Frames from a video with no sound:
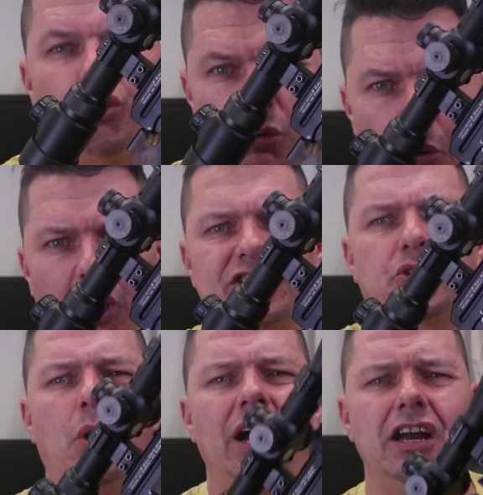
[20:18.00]
requires
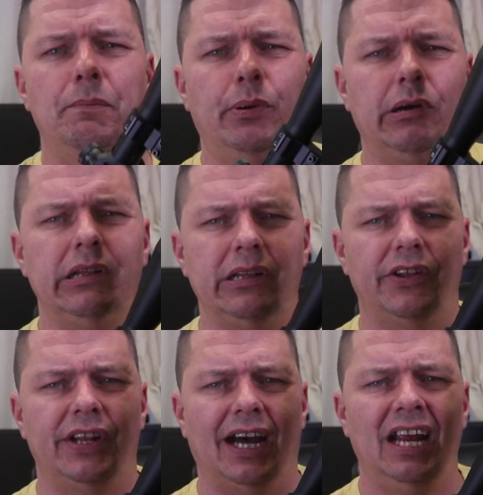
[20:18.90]
quite a pull
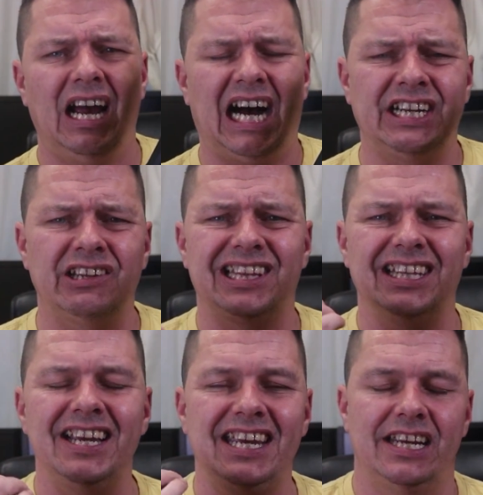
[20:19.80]
on that, and I'd
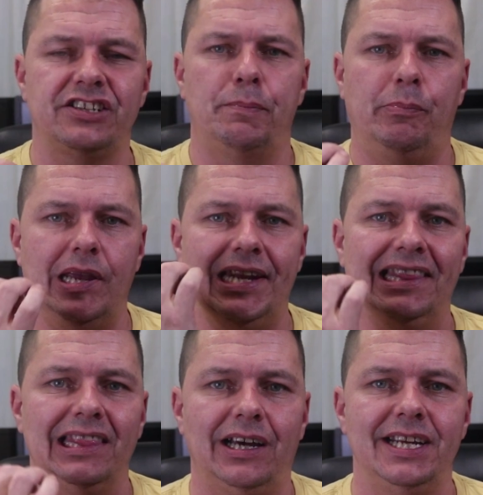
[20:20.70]
like it to be
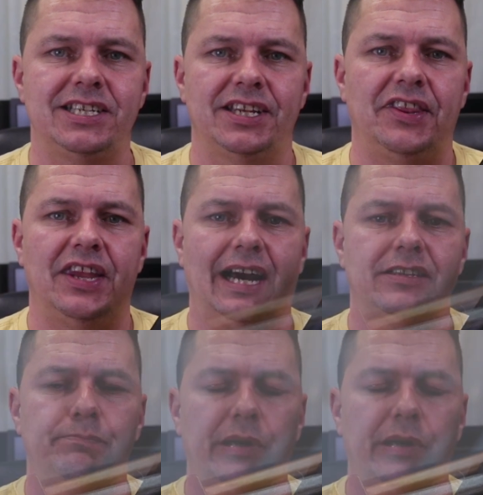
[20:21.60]
lighter than that,